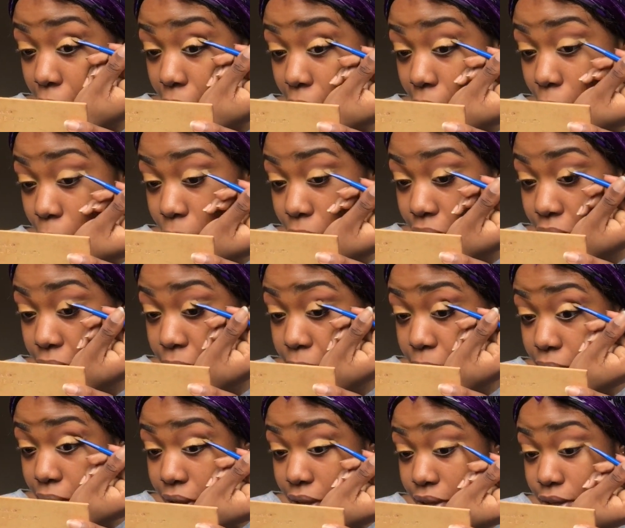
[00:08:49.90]
I'll
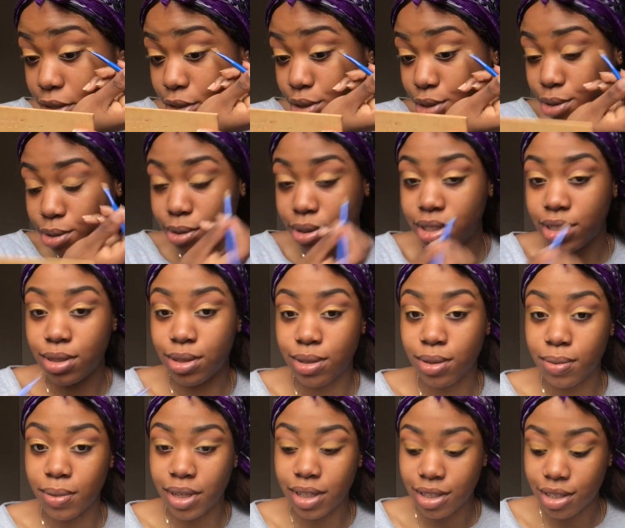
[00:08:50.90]
keep it short and
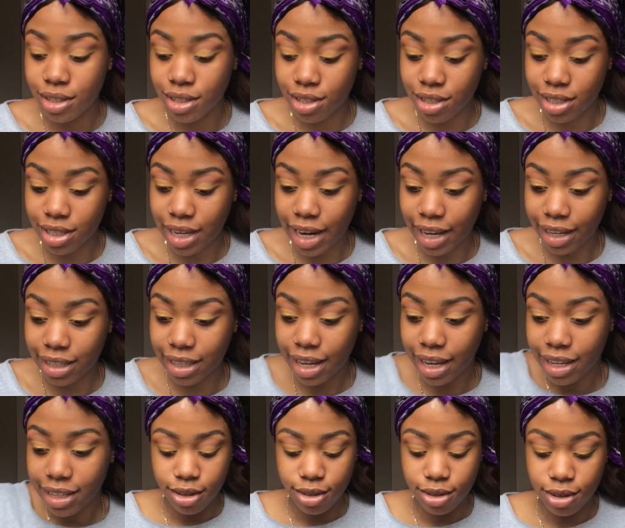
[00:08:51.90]
sweet, just like
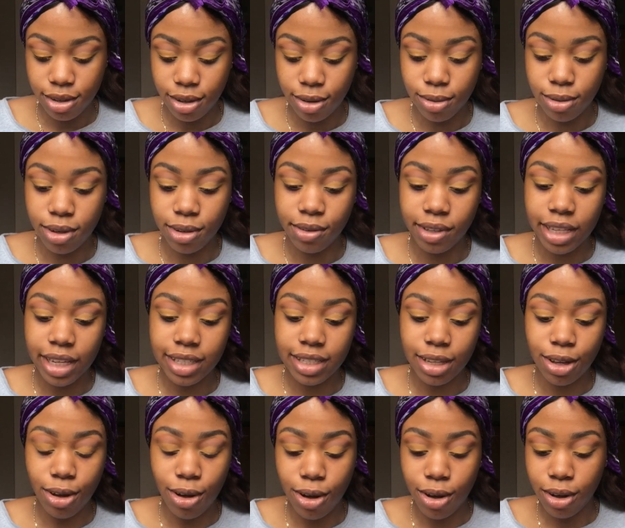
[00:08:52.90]
that. So all of you that
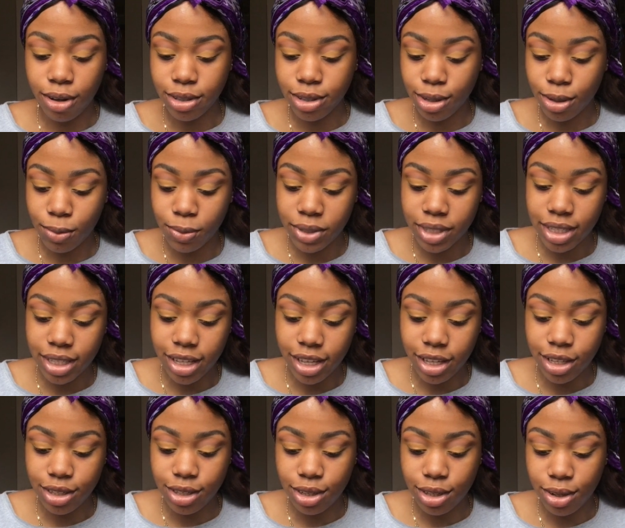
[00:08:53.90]
say, oh, it's
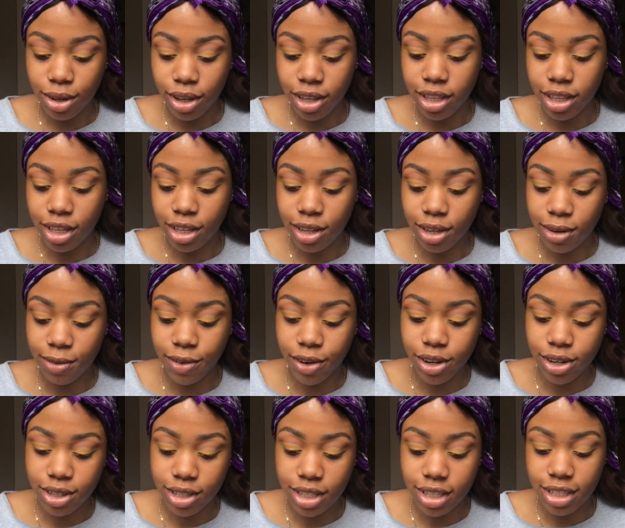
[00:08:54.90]
coincidence, the
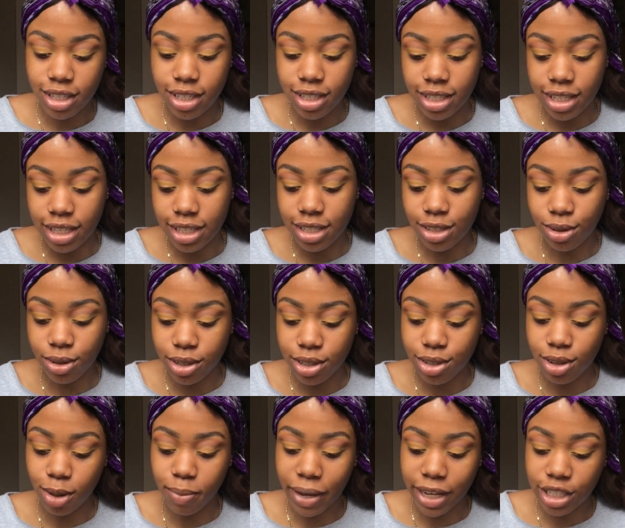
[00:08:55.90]
universe, this, oh, it's
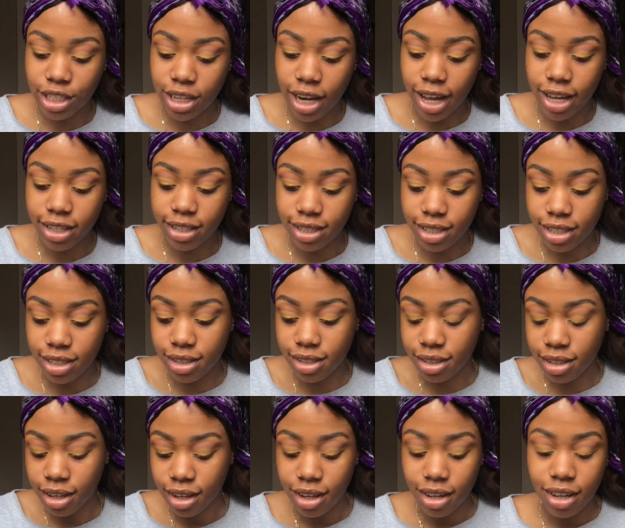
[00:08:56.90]
all by chance,
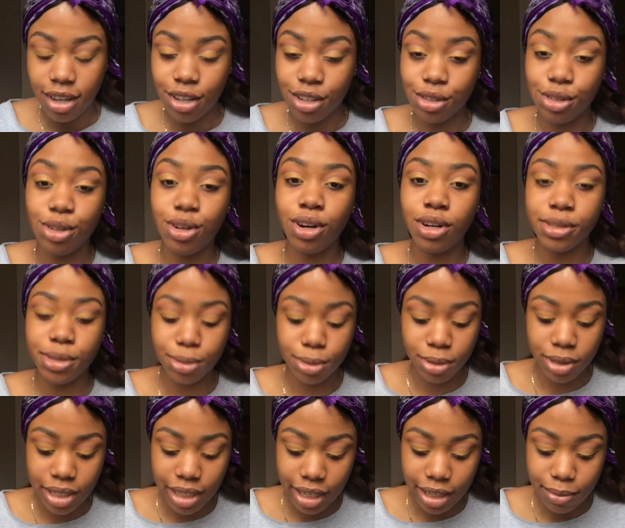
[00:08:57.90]
God
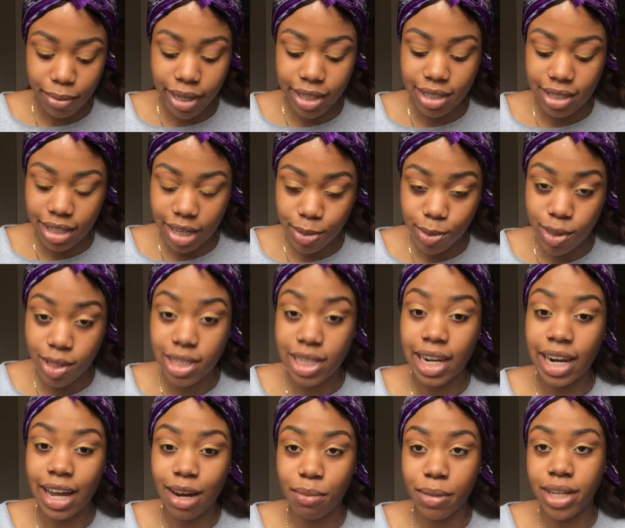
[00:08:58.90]
ordained my steps to
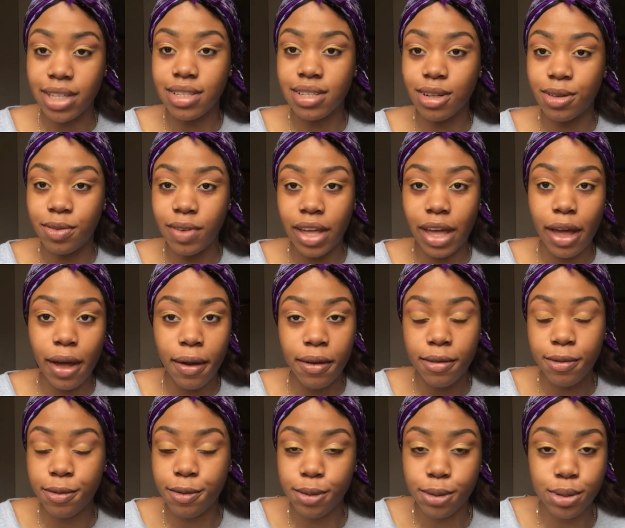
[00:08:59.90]
land myself here.
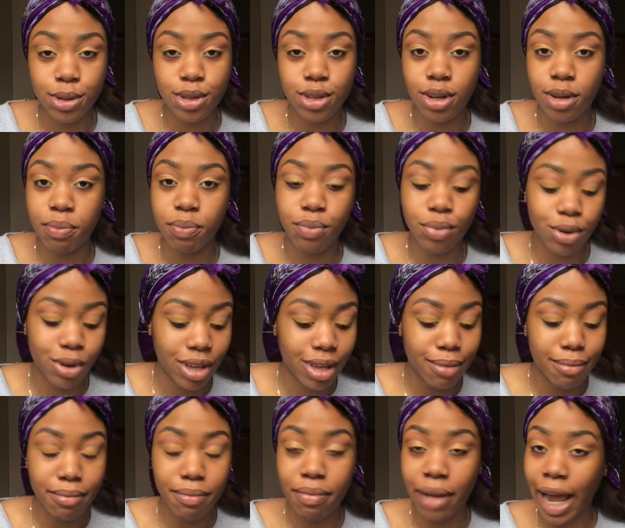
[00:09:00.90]
Full stop,
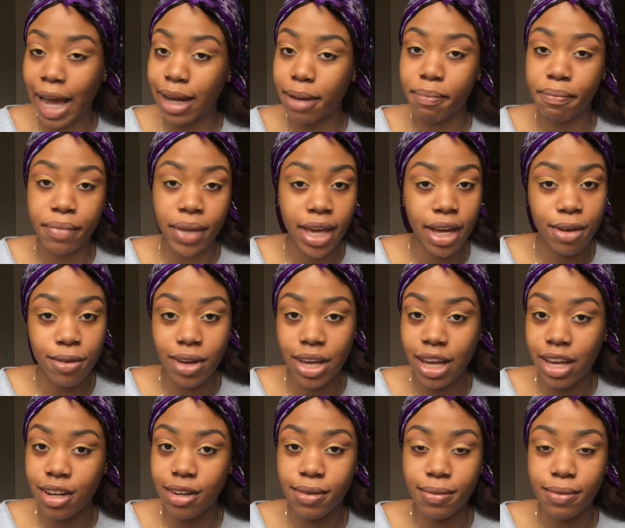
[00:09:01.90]
point blank, period.